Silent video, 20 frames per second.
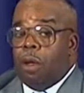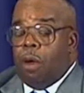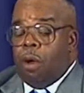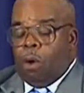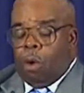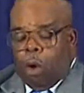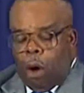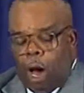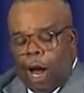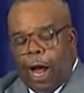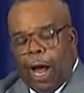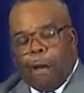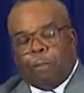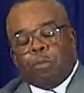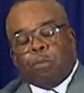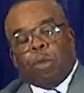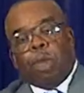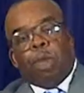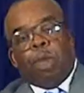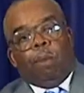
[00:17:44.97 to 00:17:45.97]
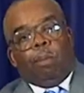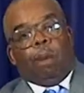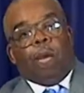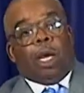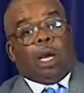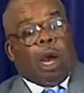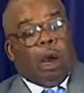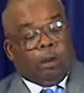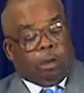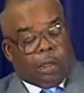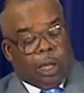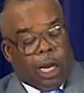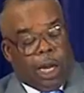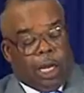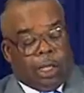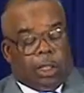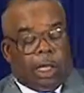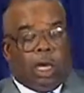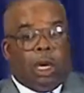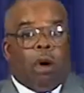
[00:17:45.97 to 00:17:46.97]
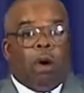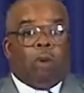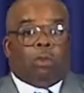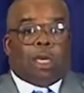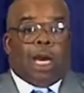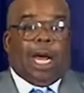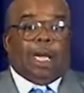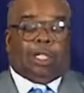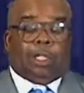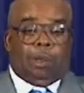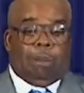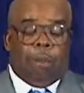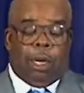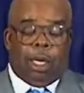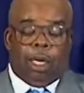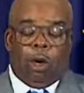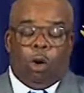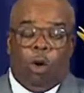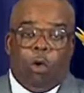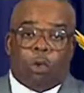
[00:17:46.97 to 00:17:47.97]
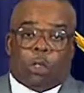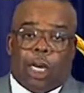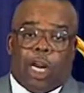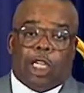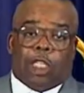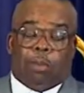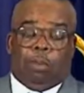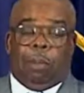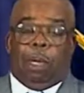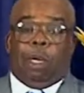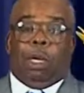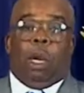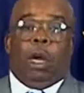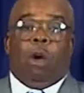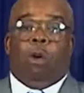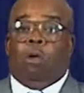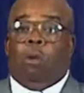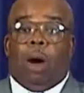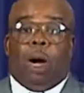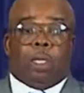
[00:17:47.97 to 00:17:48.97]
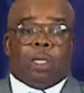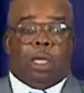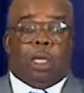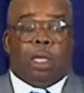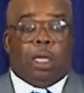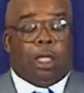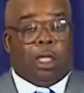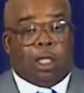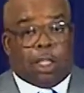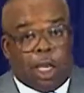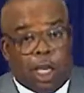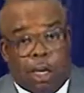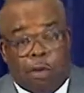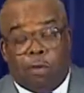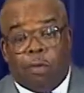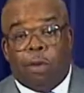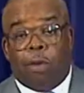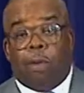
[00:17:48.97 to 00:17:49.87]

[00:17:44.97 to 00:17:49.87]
Why? Because things in the Old Testament, the Old Testament law, watch it, couldn't save.